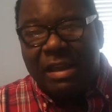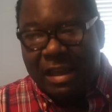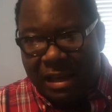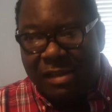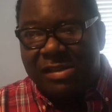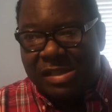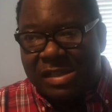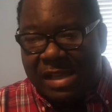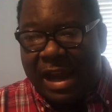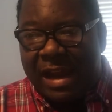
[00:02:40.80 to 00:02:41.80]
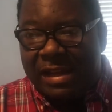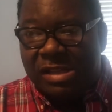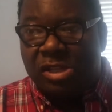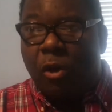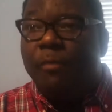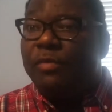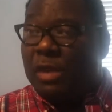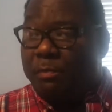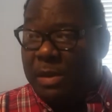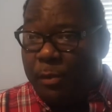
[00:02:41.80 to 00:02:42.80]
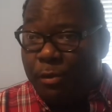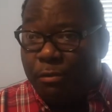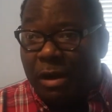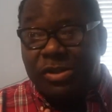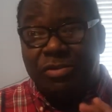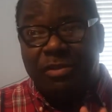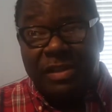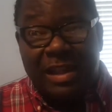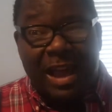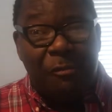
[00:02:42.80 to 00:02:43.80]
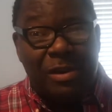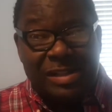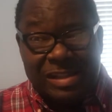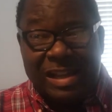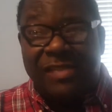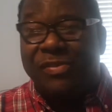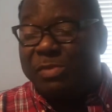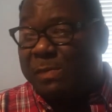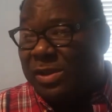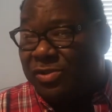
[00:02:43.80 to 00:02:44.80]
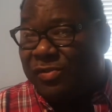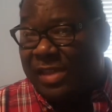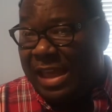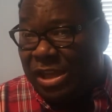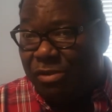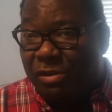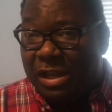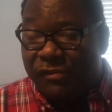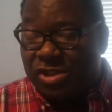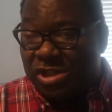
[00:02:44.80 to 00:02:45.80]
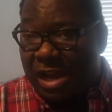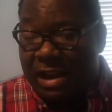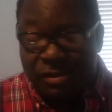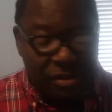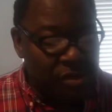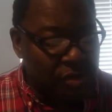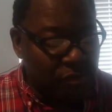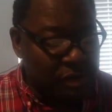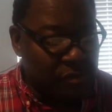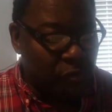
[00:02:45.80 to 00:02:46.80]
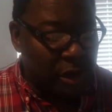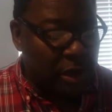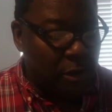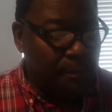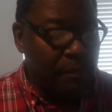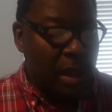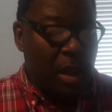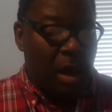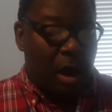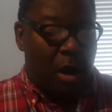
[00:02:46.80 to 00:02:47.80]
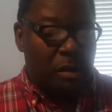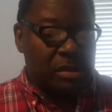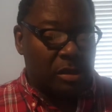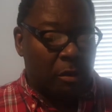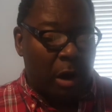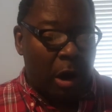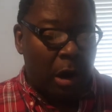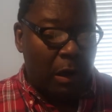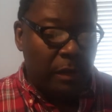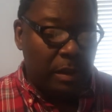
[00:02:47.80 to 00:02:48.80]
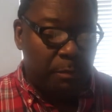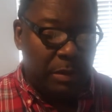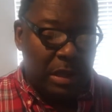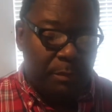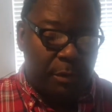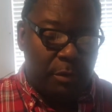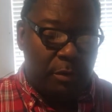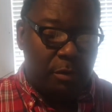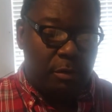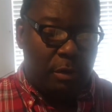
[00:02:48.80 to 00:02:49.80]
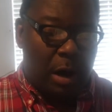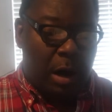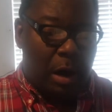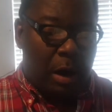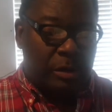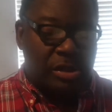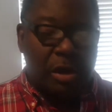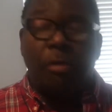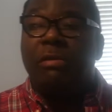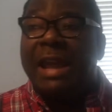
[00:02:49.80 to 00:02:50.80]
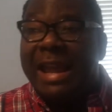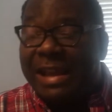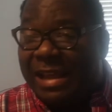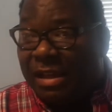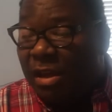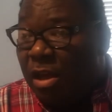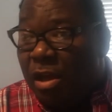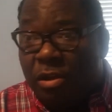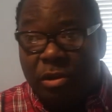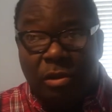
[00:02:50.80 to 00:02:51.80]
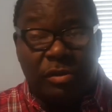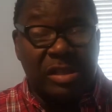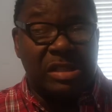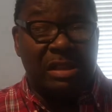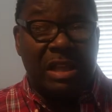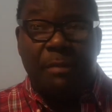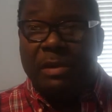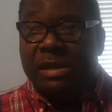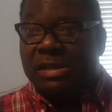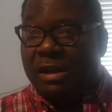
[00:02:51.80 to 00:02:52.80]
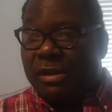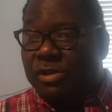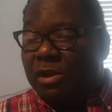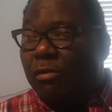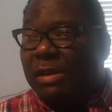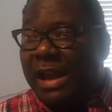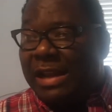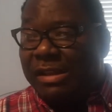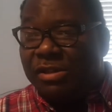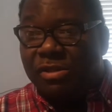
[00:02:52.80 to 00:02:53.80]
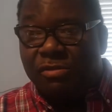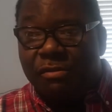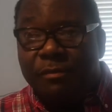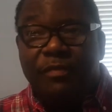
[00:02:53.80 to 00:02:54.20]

in society. So the people who are doing that, I want to say a special thank you and give a shout out to you as well. Also, all of the people who are donating you know, the celebrities that are donating to